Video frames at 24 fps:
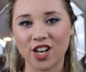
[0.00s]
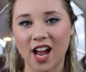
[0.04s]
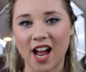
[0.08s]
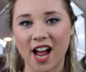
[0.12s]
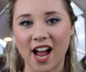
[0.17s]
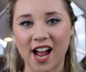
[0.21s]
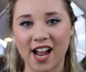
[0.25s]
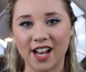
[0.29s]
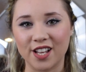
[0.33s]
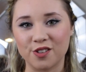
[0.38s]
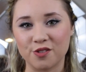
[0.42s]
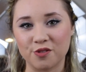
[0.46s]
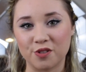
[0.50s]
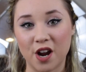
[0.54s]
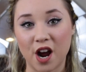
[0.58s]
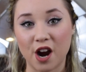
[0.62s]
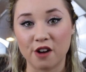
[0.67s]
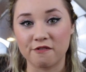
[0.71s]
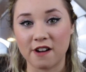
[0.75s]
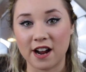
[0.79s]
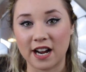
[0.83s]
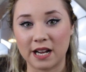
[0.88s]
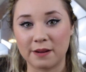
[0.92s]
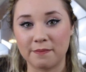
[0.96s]
I do not
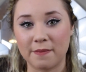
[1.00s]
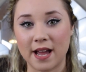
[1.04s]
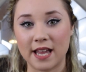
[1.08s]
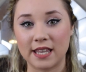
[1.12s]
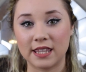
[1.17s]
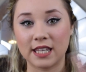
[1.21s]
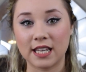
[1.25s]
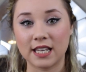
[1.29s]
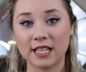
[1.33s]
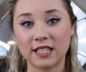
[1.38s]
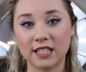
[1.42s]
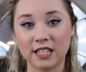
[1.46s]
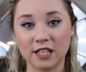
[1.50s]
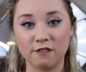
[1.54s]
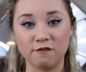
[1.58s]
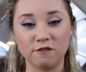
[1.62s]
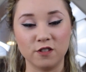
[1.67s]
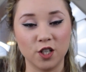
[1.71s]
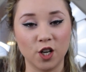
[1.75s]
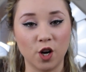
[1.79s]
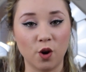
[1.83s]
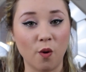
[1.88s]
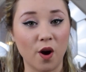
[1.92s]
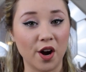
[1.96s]
recommend this if
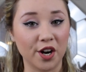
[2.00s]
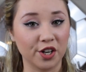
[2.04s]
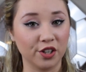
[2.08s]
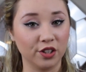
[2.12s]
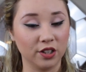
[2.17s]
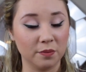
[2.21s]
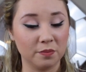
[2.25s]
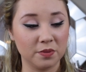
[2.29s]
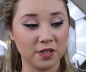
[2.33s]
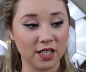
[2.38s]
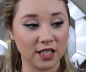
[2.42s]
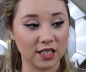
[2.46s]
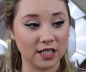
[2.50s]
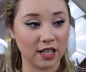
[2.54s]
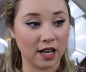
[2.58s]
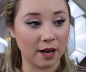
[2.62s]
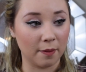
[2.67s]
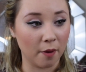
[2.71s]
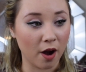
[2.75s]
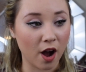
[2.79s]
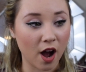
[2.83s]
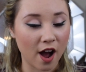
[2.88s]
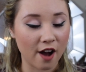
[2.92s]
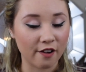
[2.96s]
you don't want your lipstick to
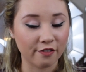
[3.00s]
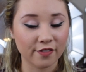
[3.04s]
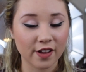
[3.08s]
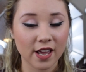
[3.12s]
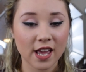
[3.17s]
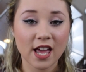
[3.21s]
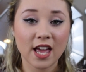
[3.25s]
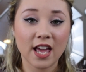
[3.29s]
come off.